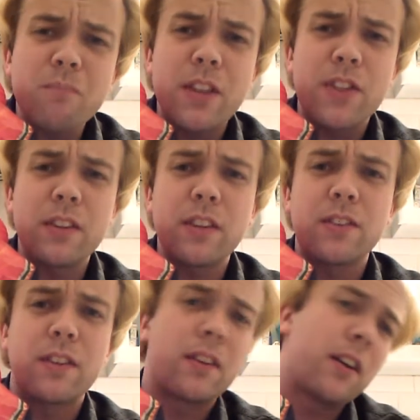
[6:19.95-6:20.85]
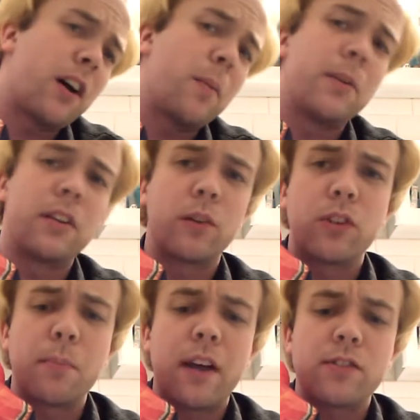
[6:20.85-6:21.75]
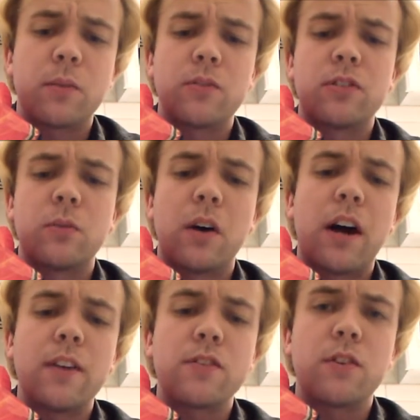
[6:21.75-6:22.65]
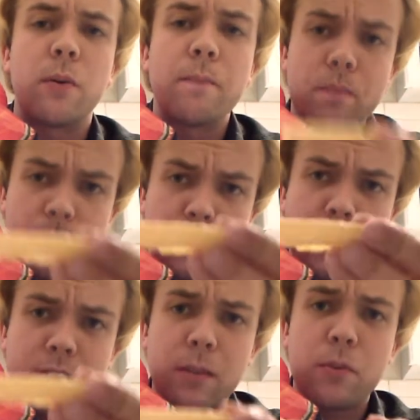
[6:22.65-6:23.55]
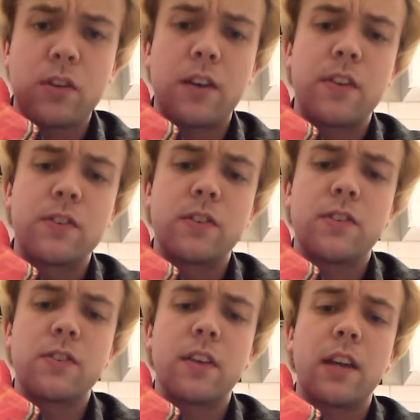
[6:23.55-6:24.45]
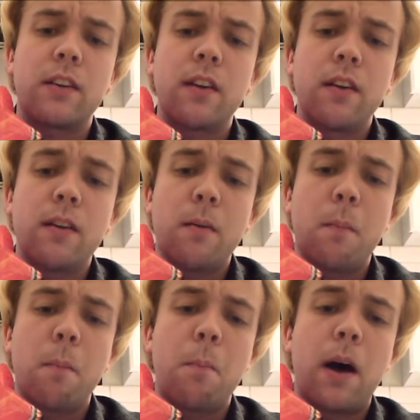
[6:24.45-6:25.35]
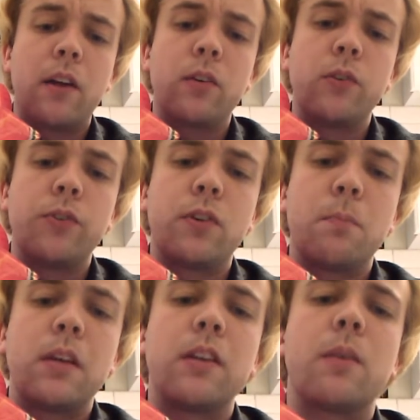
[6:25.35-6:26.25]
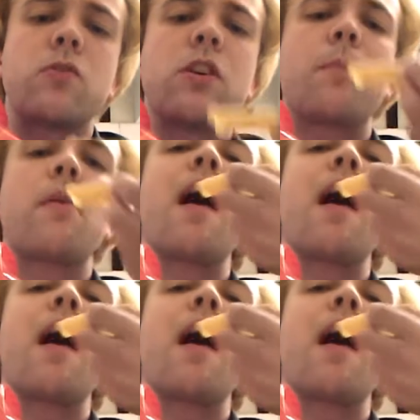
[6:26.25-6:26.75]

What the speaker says: I think that the habanero Tabasco was too hot. So next time I'll try this. This is, like, mild to medium chip.